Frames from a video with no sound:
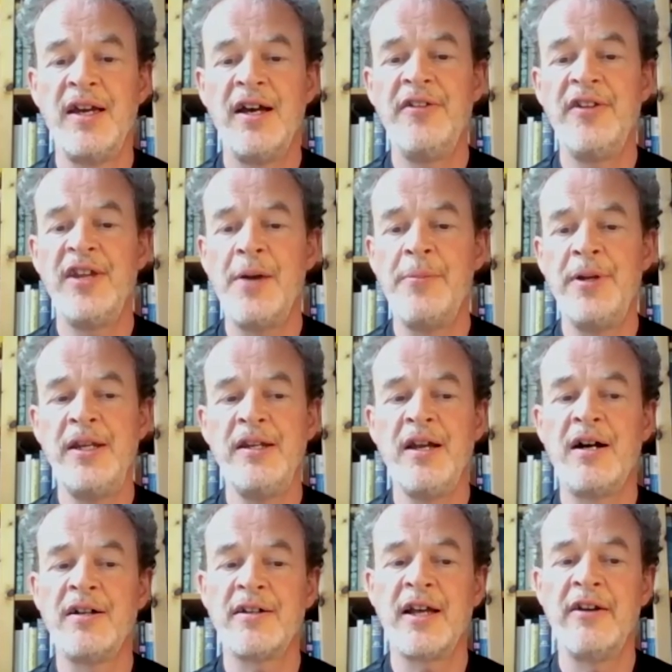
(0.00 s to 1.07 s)
at the Aberdeen
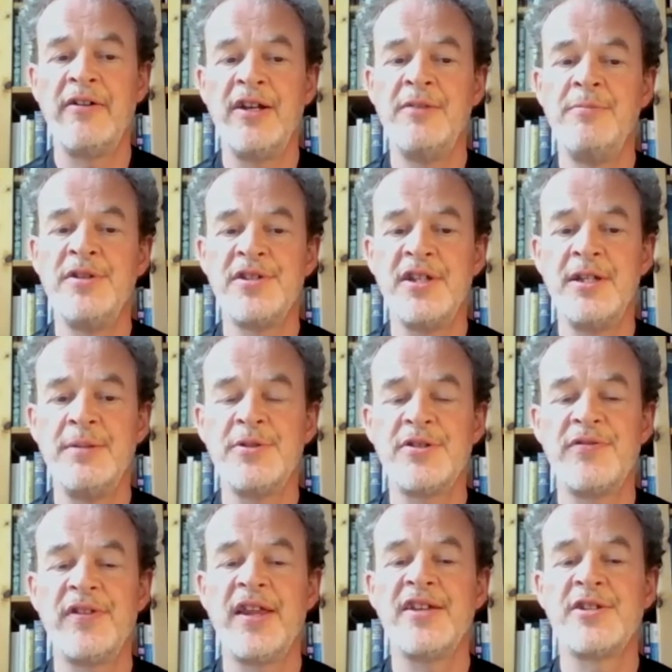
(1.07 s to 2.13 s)
Art Gallery and Museums
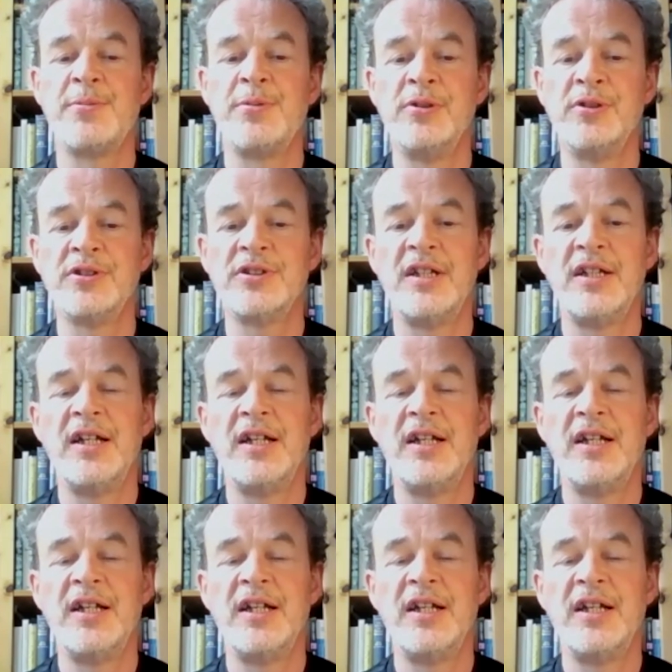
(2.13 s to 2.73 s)
for their support,